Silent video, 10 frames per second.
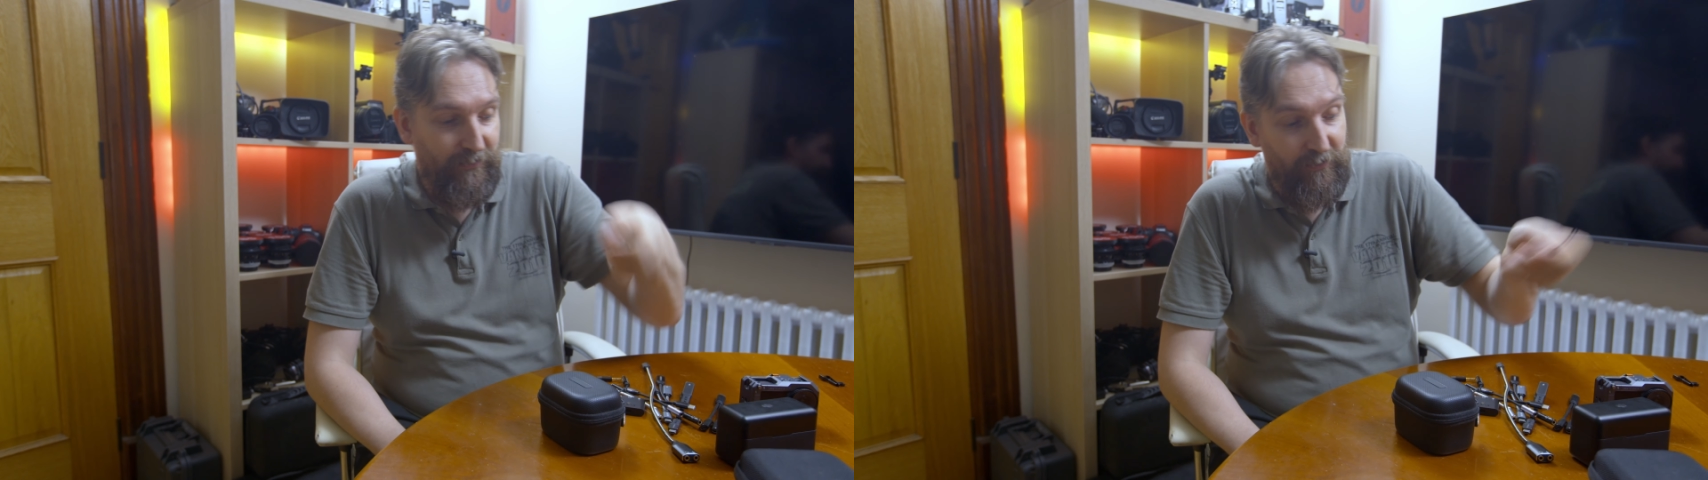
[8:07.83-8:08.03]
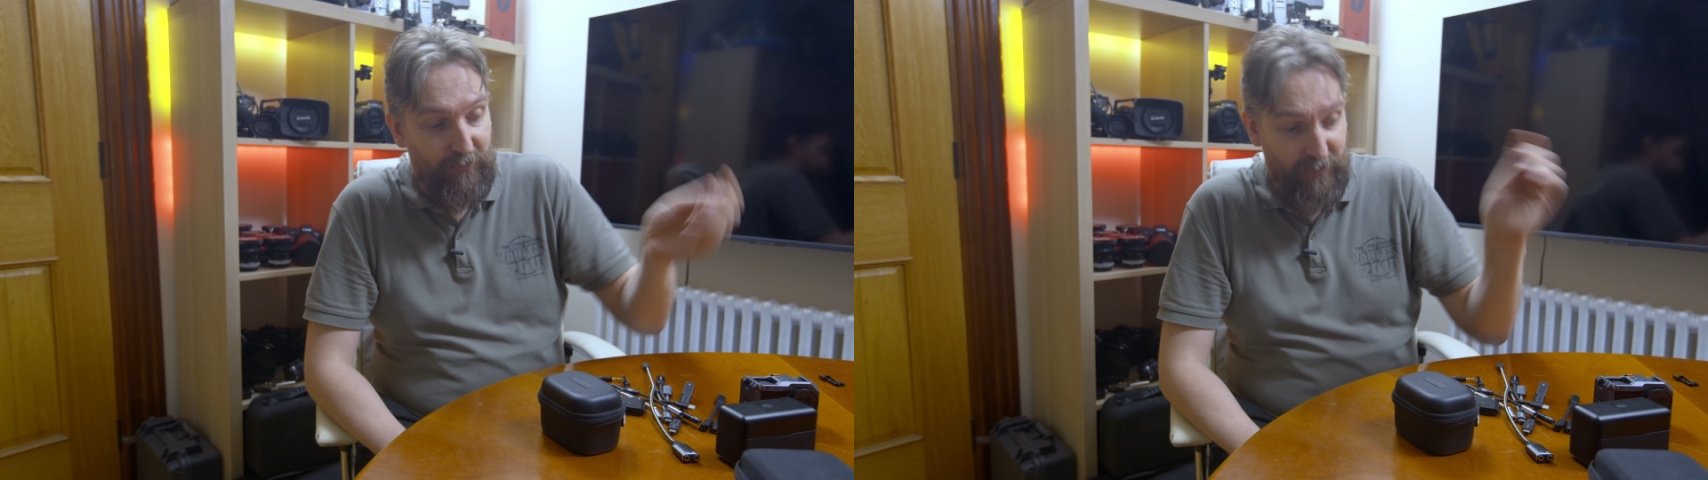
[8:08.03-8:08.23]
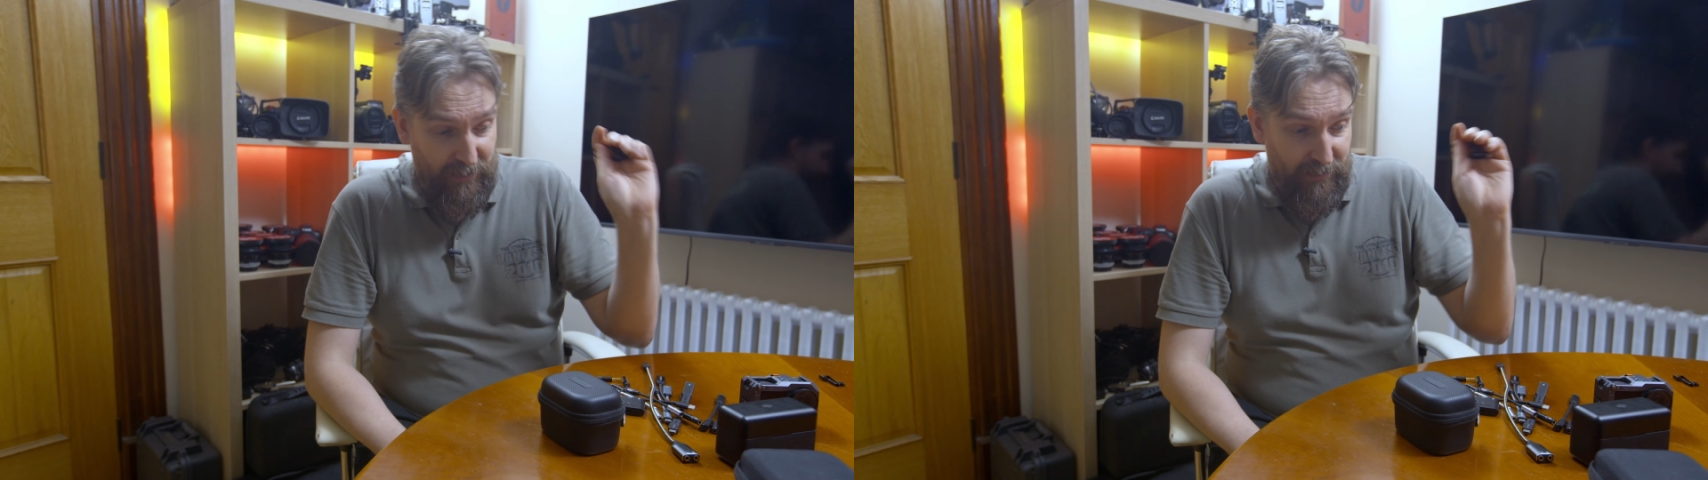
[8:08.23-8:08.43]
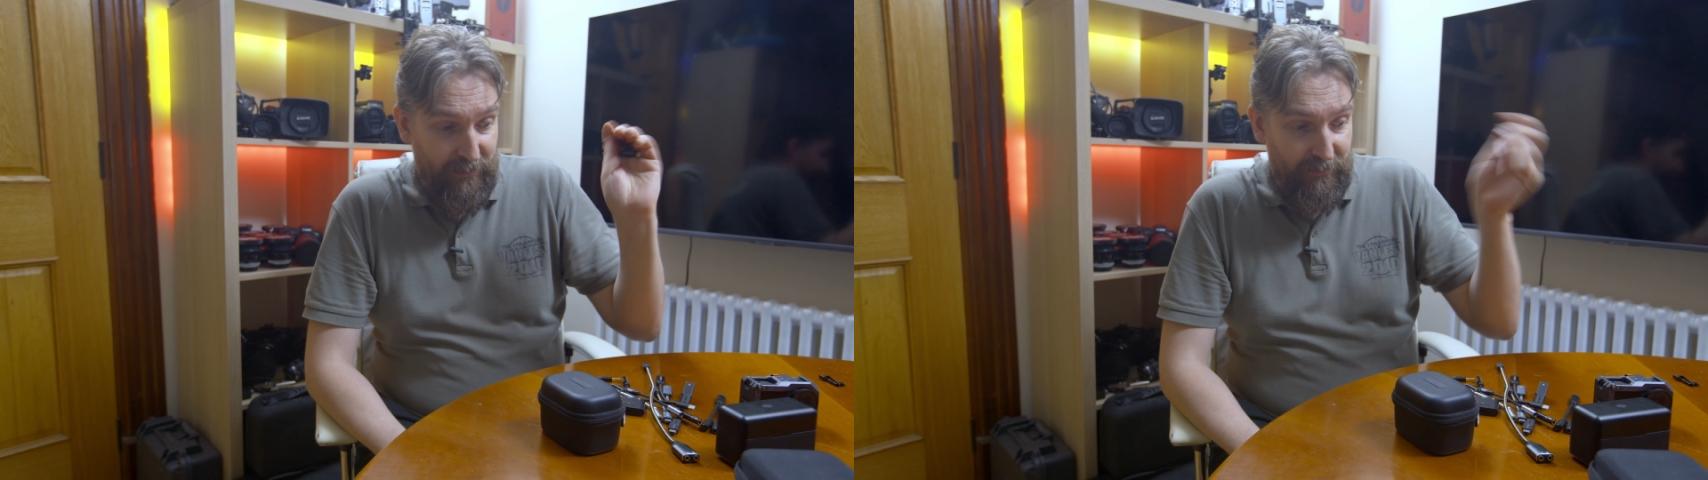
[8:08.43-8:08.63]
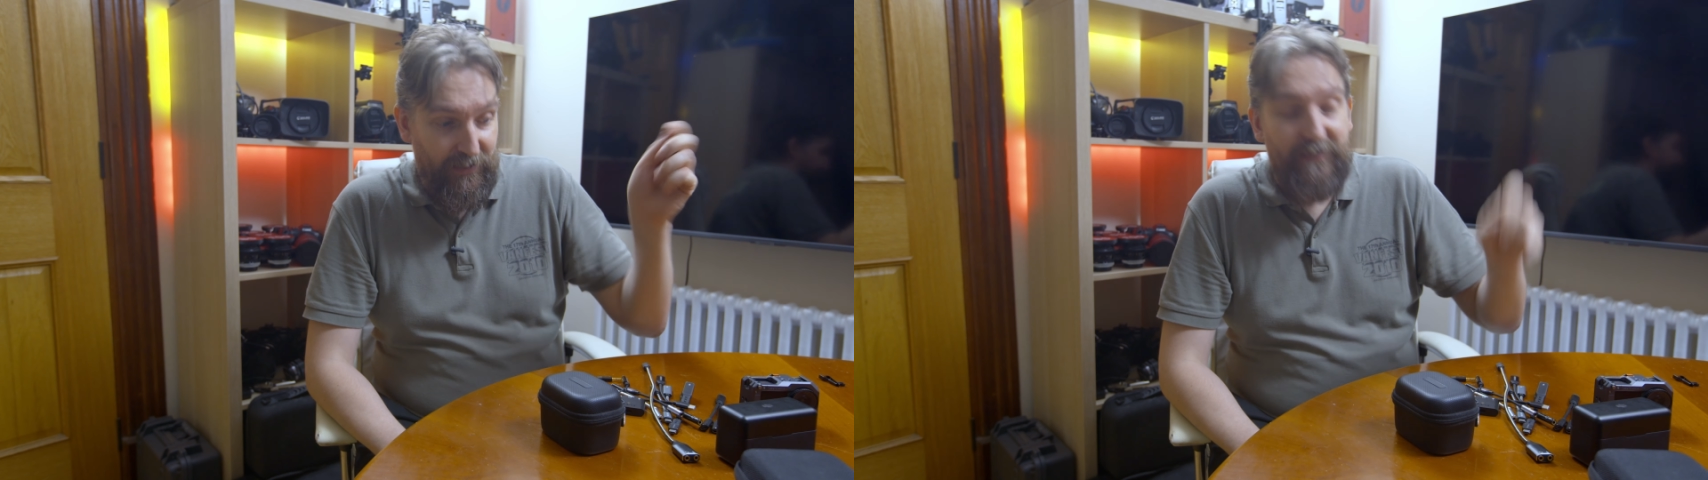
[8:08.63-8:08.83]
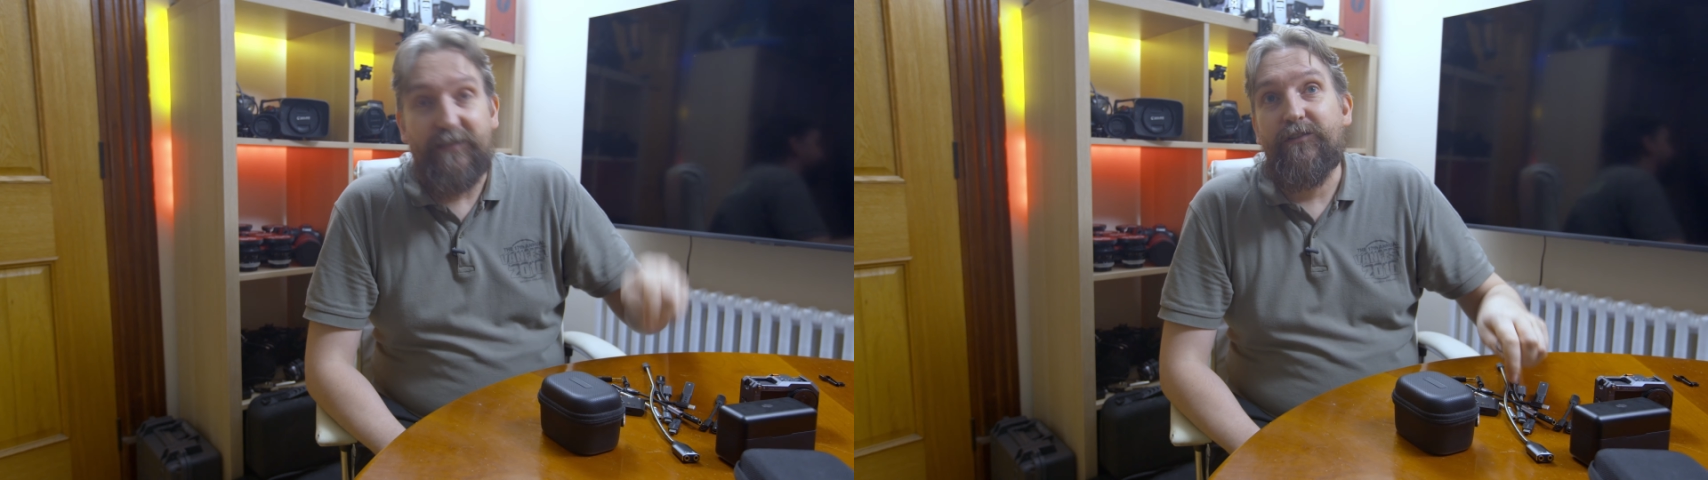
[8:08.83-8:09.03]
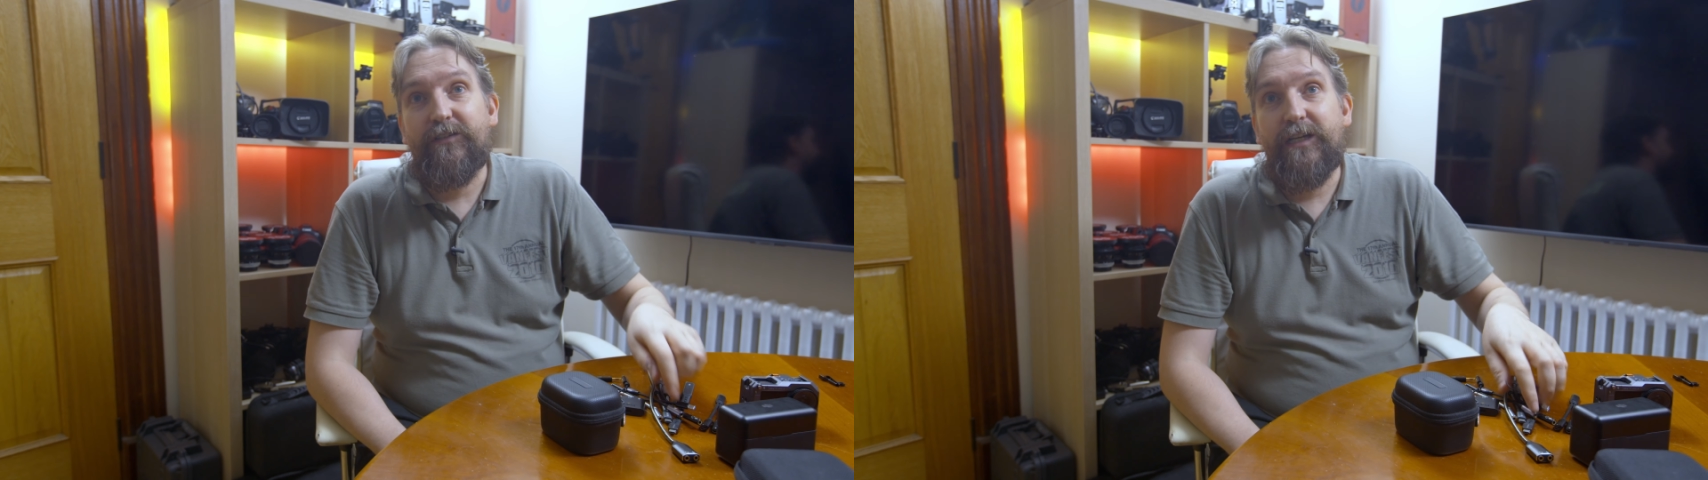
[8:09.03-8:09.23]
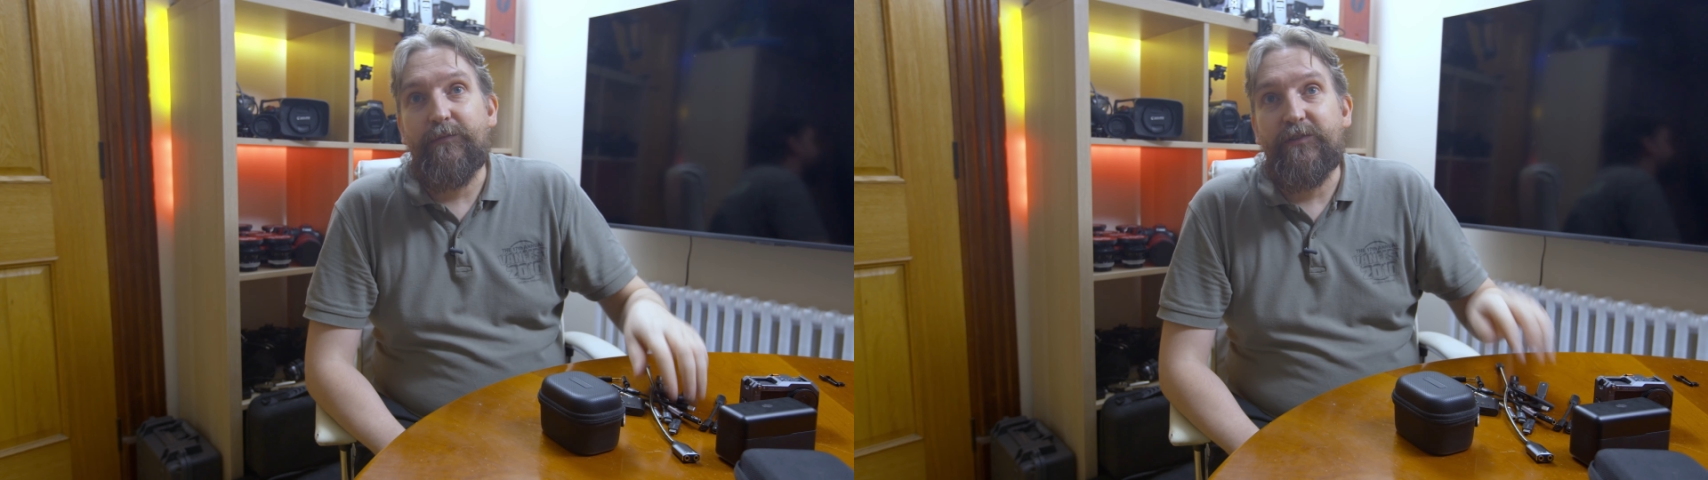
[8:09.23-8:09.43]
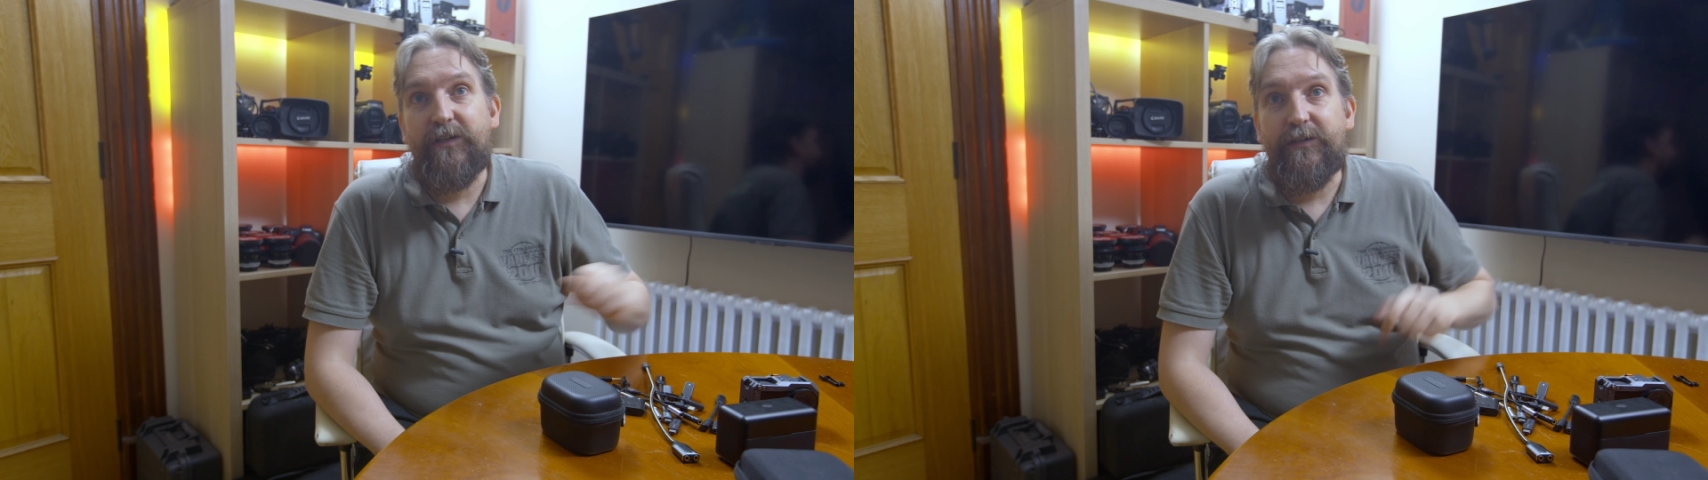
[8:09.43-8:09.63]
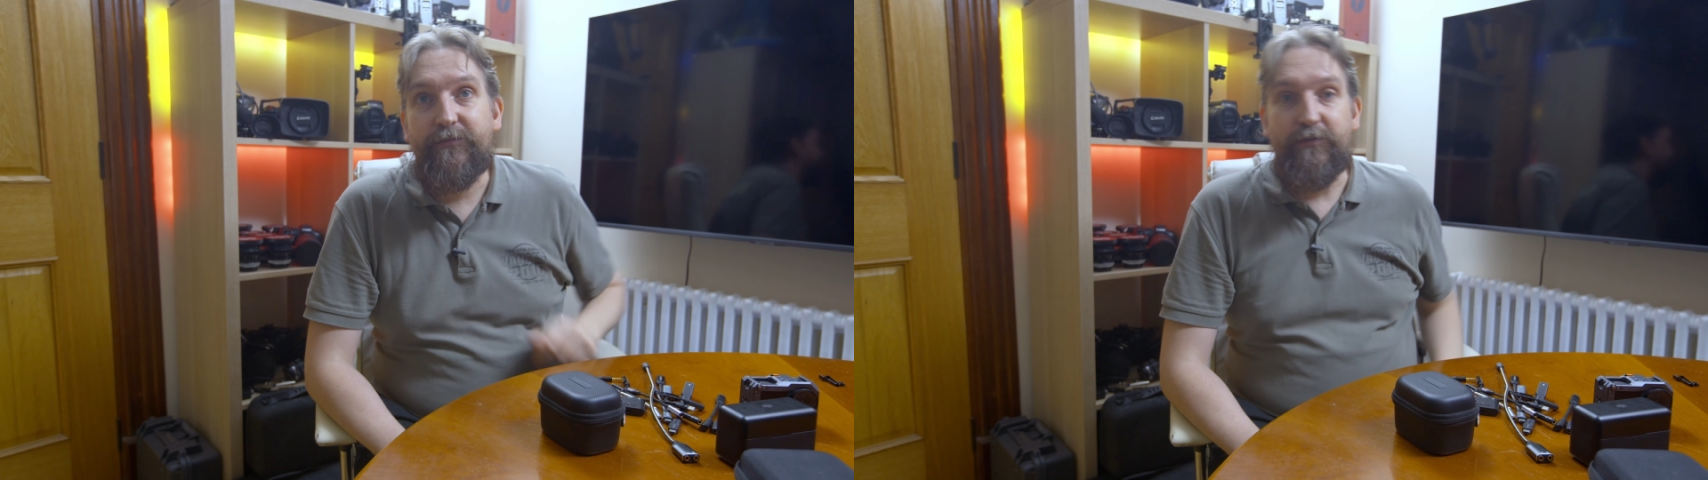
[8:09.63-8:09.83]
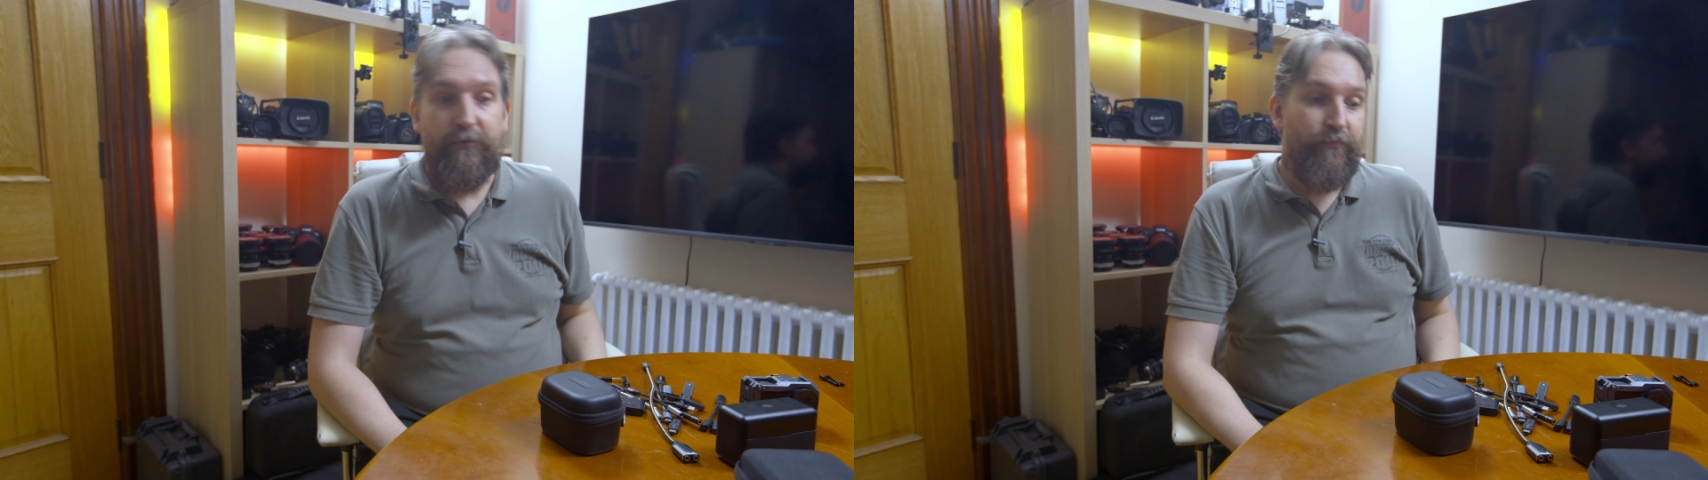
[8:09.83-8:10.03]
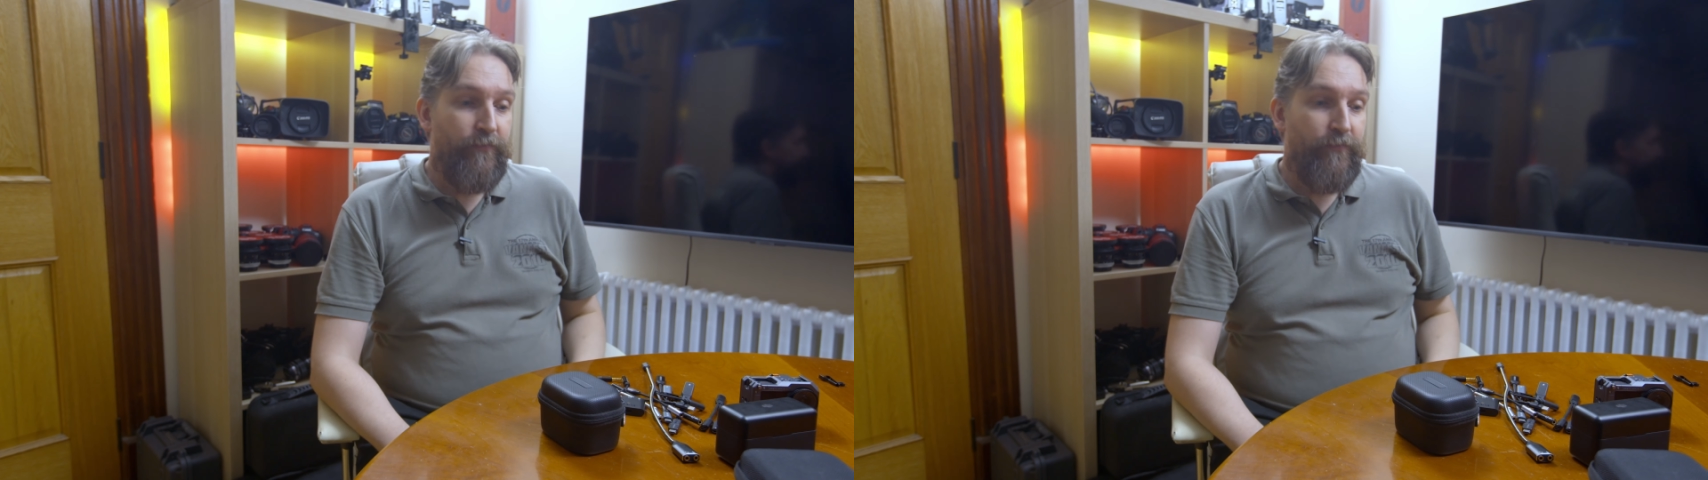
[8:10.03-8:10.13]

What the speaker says: So that's a good cable to have too.